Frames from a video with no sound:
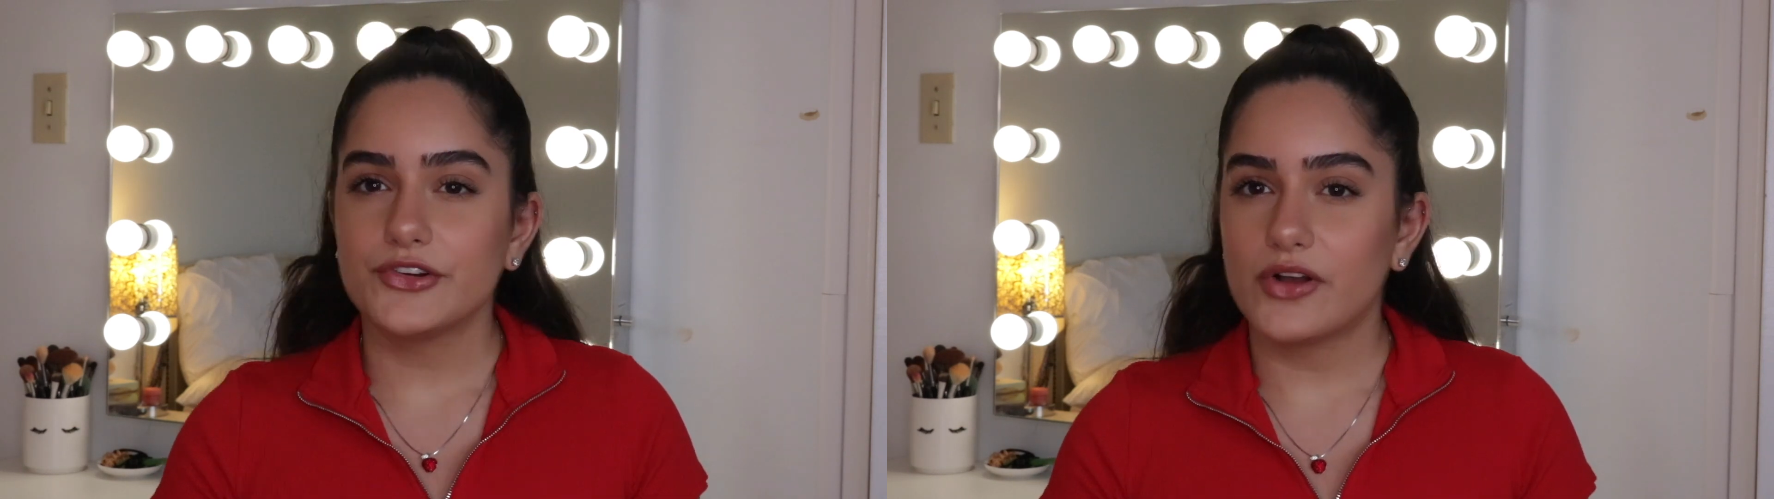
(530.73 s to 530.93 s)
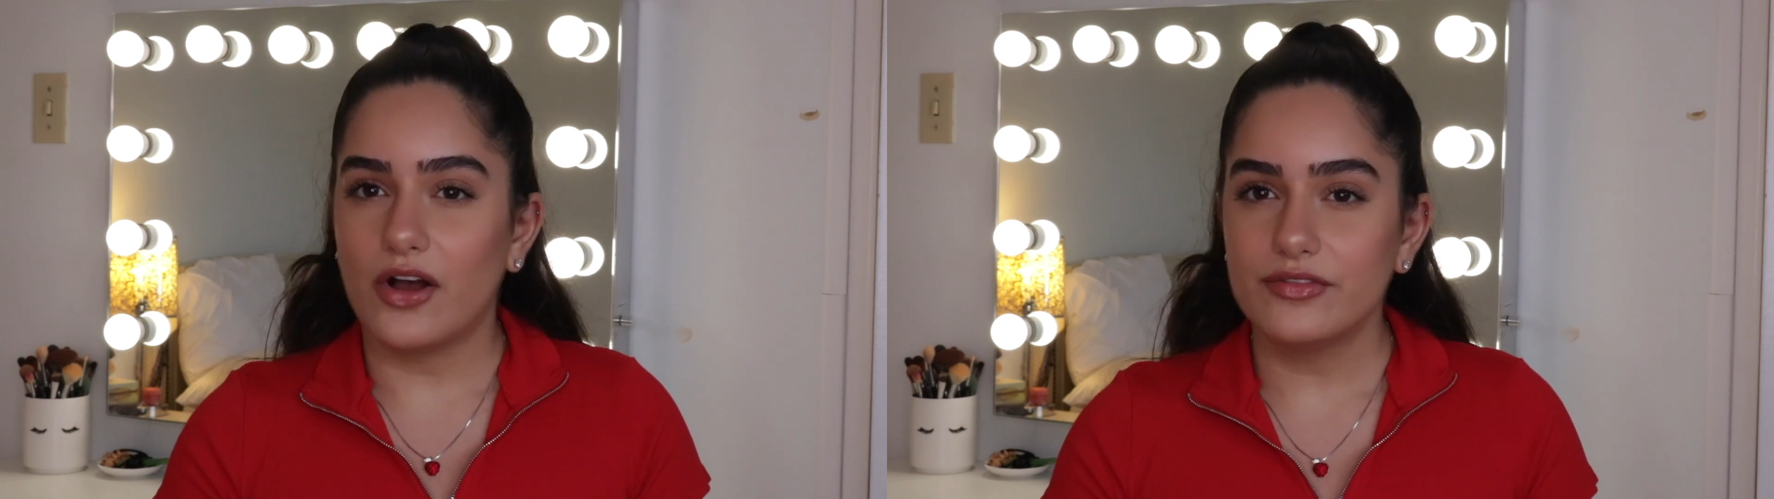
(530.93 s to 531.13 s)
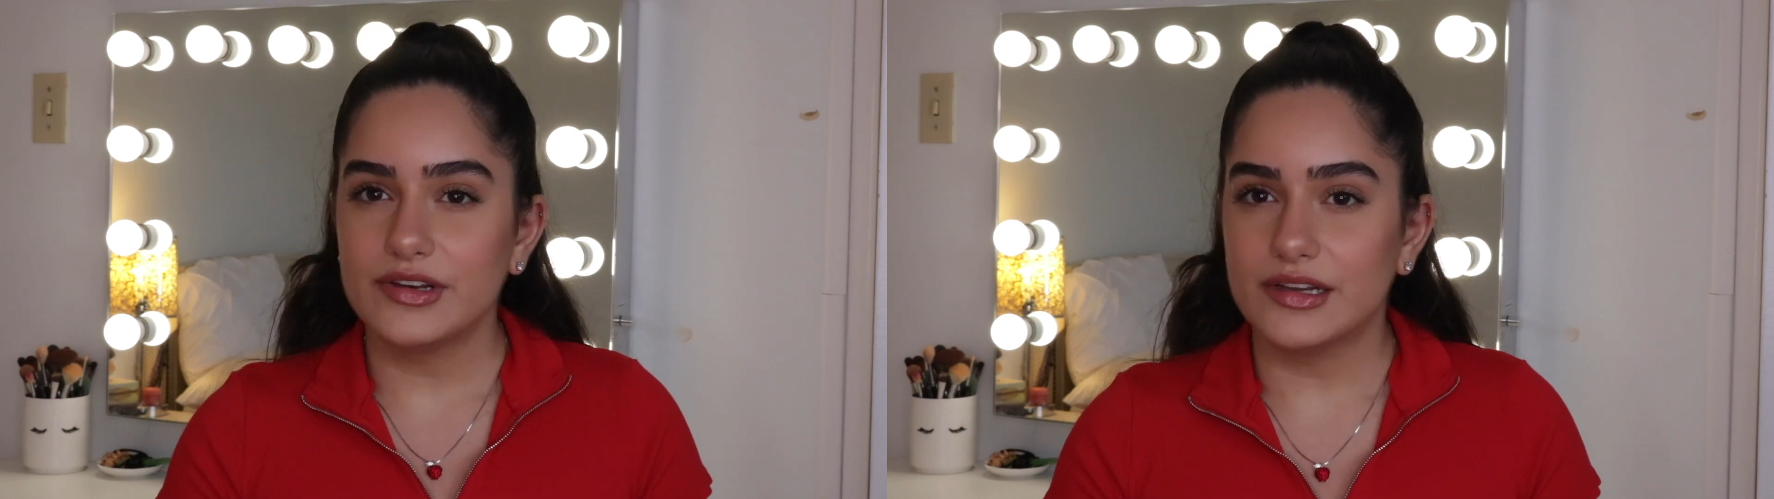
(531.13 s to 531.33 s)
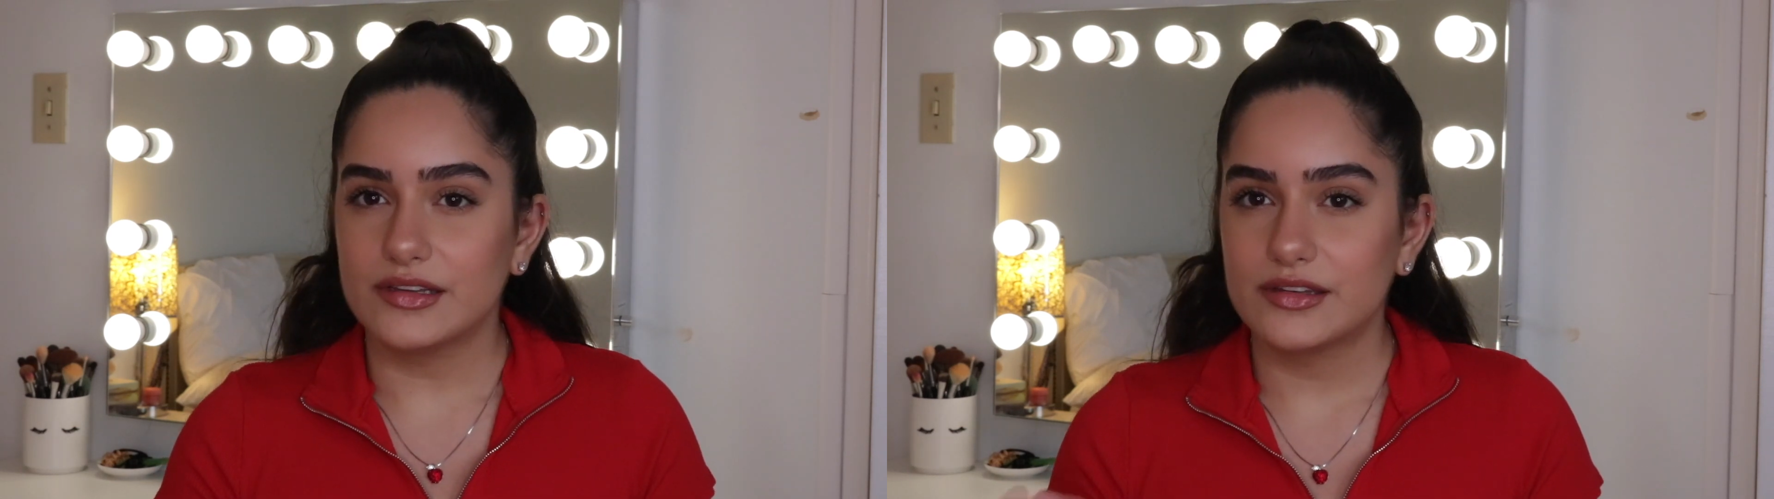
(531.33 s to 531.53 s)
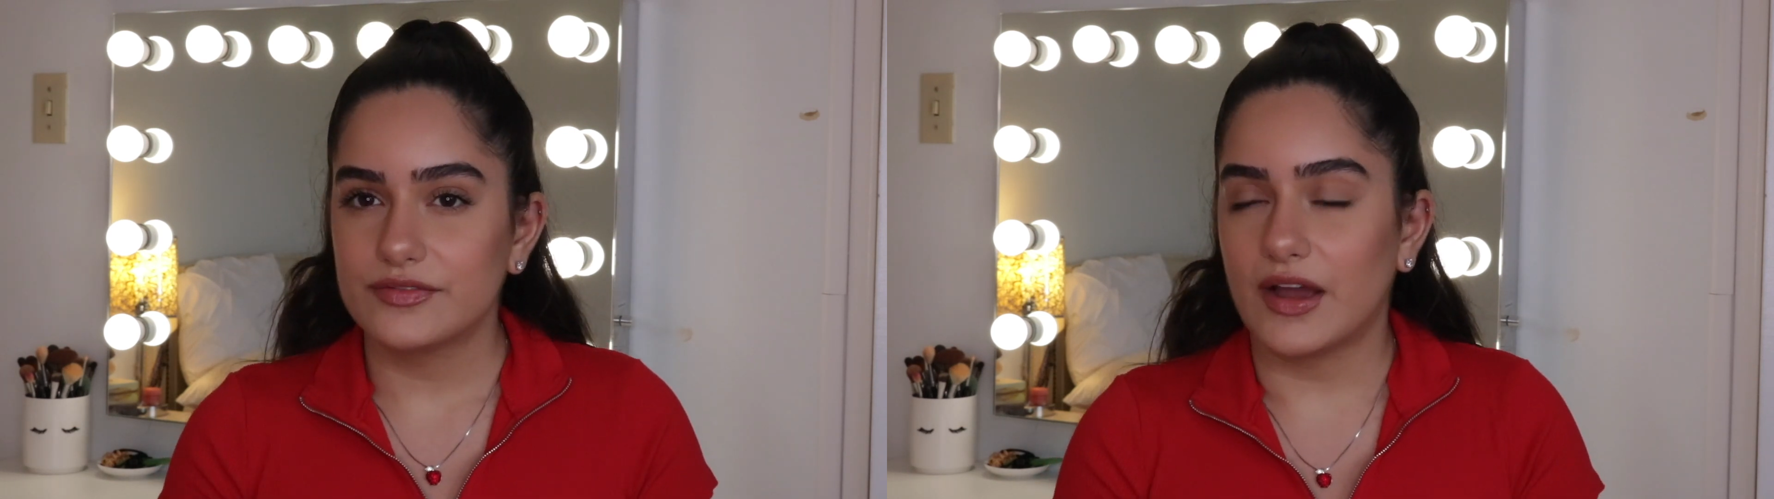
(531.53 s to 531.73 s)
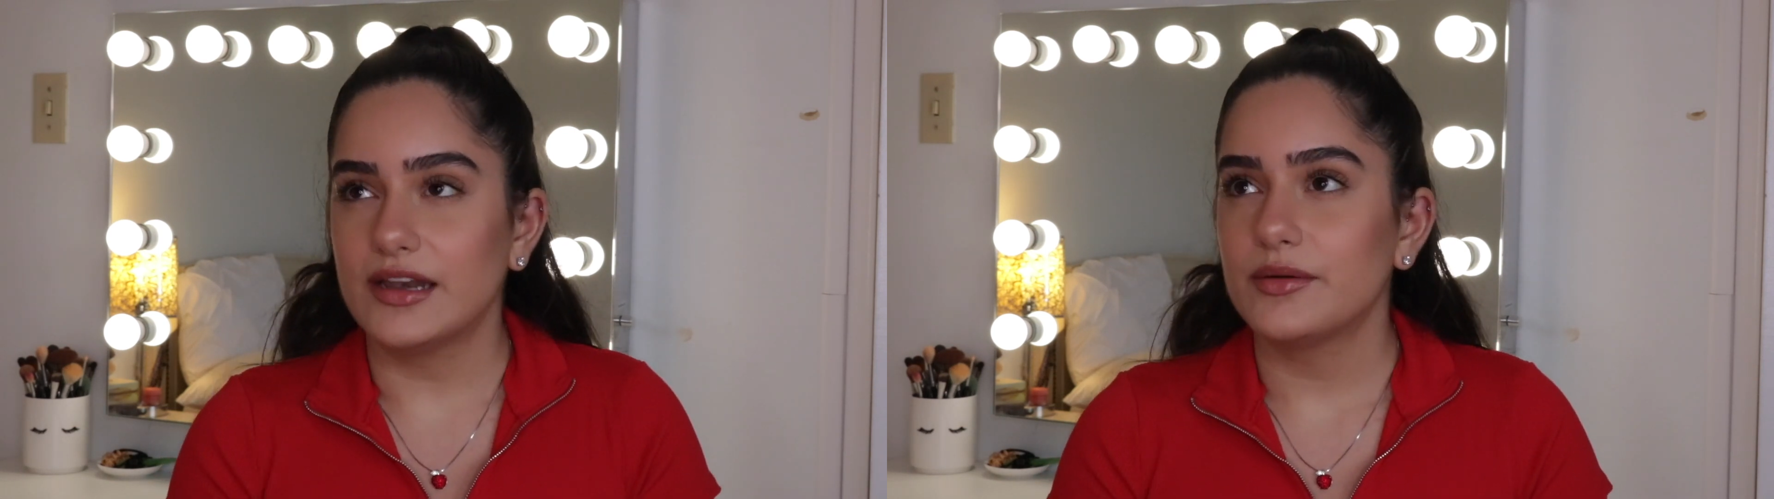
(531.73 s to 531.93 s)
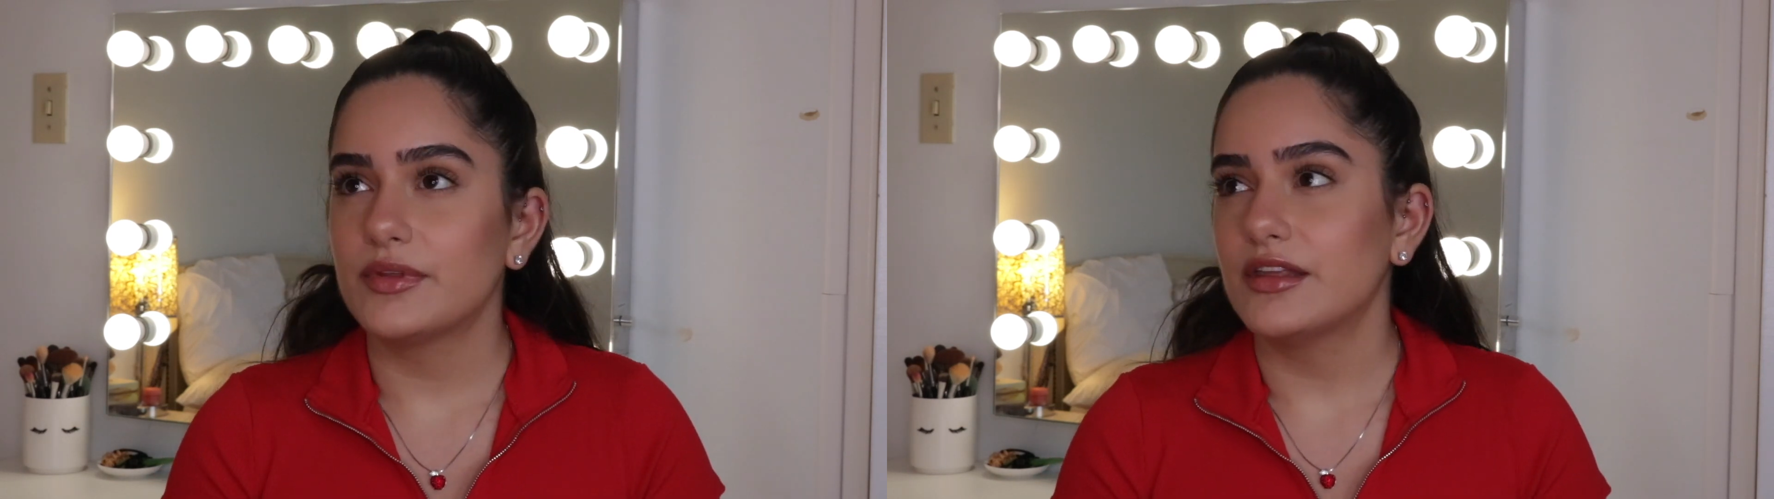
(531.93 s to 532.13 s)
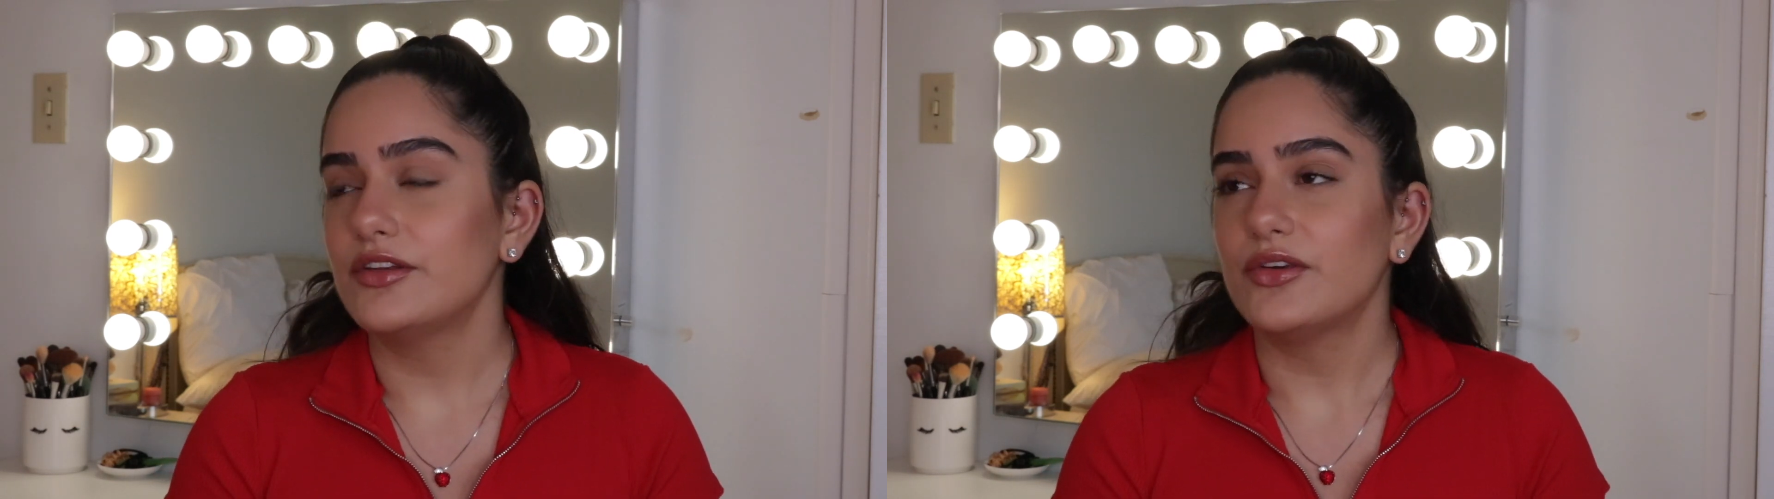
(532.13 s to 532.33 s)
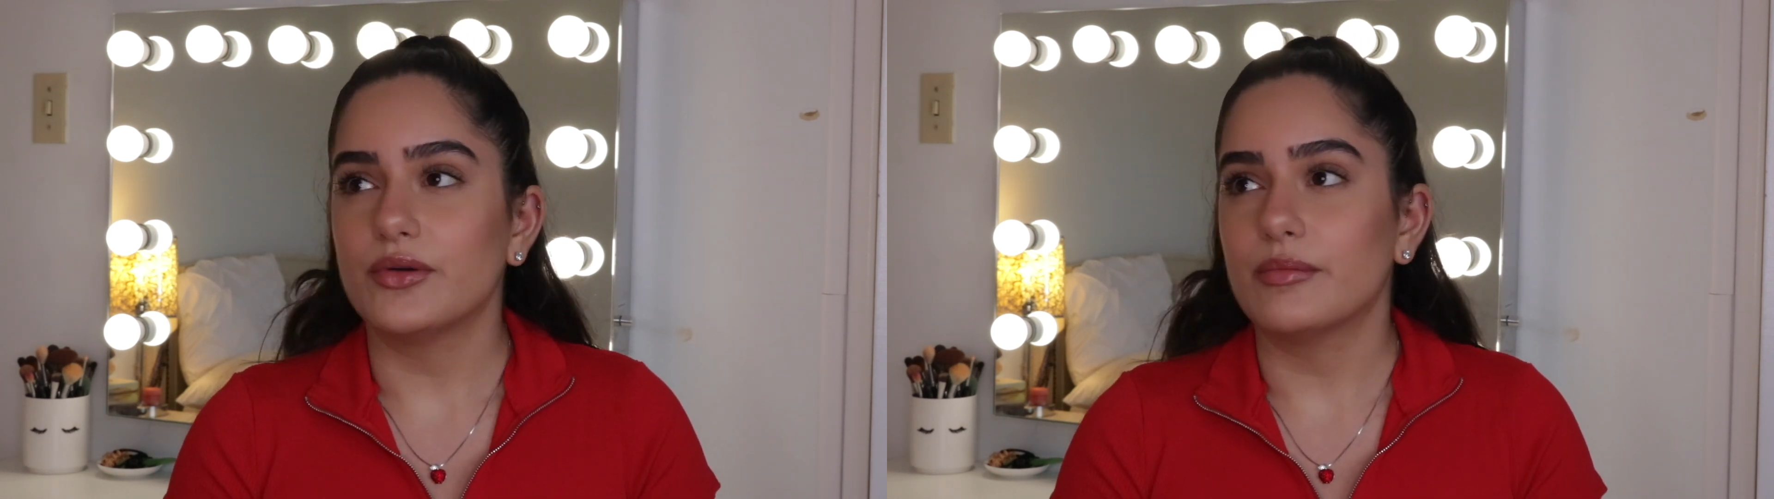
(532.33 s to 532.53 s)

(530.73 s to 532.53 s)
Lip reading: Your confidence, find it within you.